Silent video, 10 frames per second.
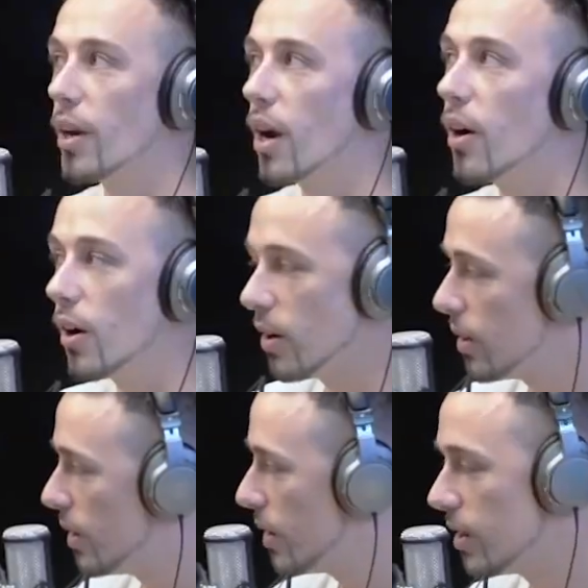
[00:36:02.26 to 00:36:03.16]
arrow.
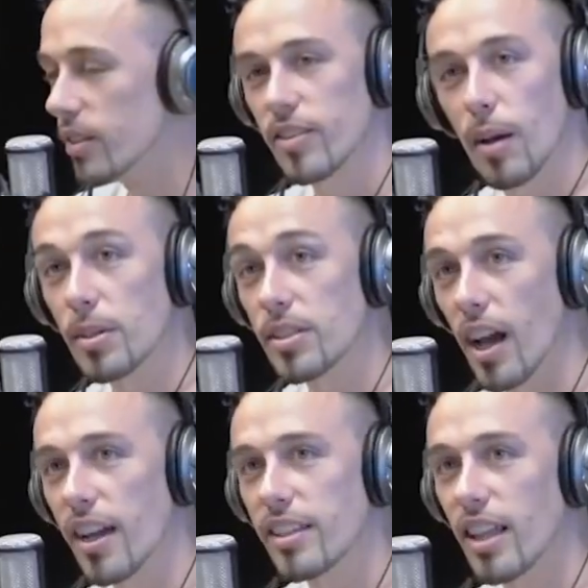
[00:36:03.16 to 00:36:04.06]
That'd be
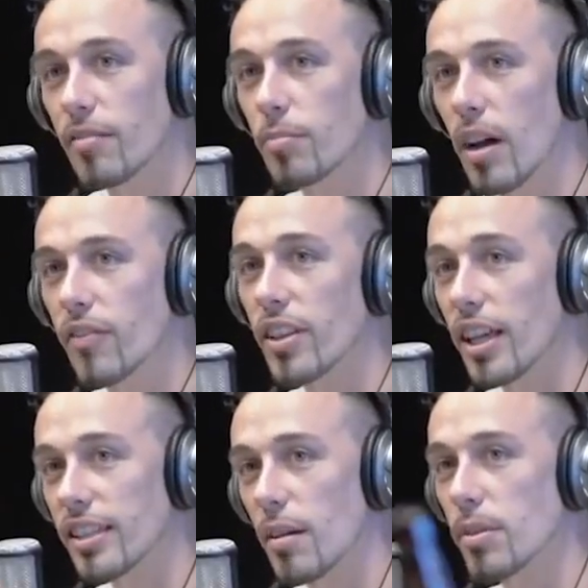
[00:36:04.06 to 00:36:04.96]
tight. That I feel
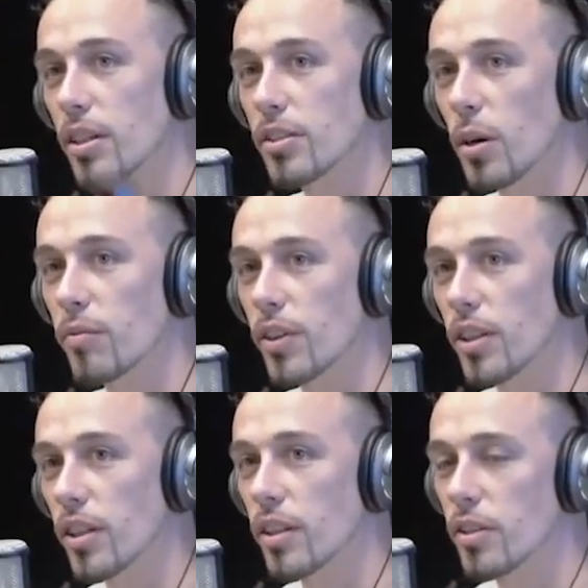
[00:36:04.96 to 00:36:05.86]
like that'd be a dope
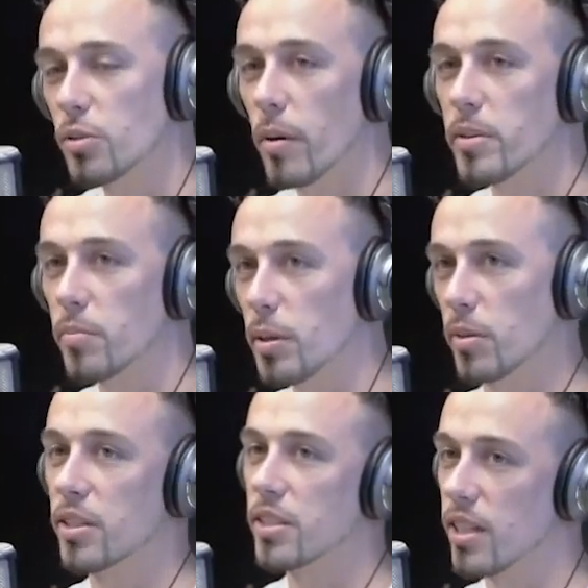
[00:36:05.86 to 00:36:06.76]
feeling. There's probably some people
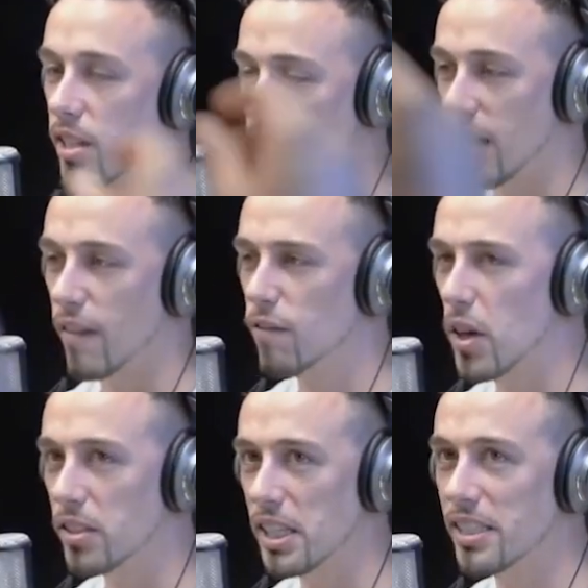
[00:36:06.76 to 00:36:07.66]
listening to this like,
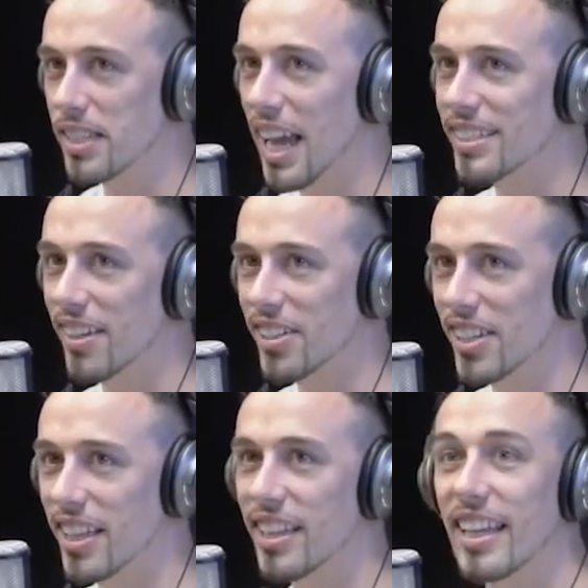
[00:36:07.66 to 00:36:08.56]
"Fuck these guys! How
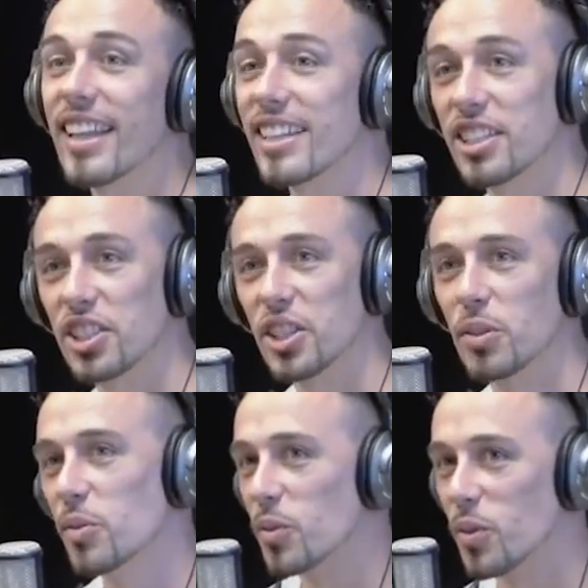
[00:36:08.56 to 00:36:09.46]
could they?" That, that the chick
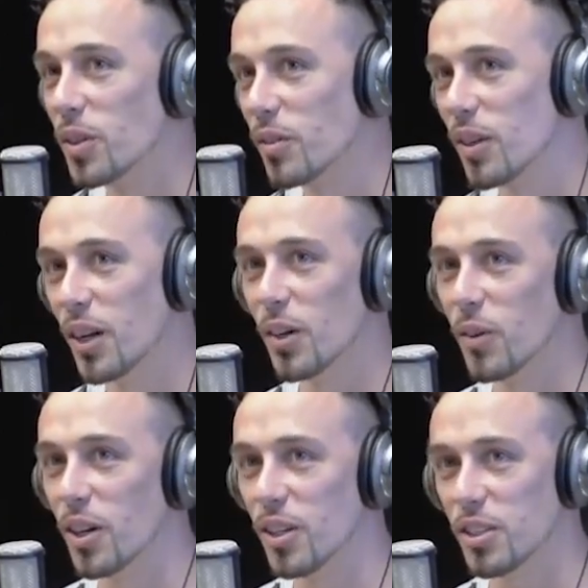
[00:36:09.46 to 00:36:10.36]
who wouldn't wouldn't hurt